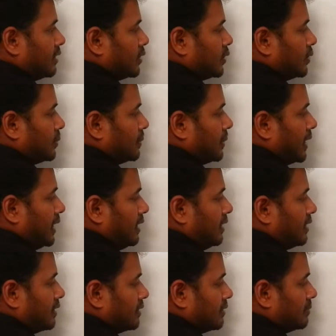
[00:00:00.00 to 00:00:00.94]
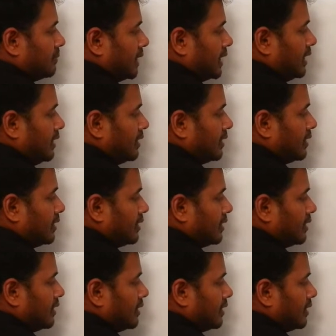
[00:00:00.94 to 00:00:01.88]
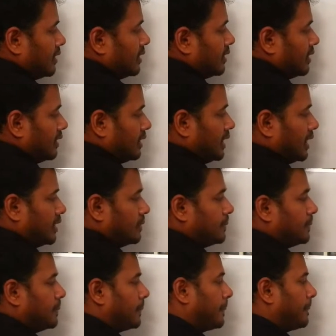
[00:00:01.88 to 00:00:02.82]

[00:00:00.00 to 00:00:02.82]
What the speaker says: 2 pi by n.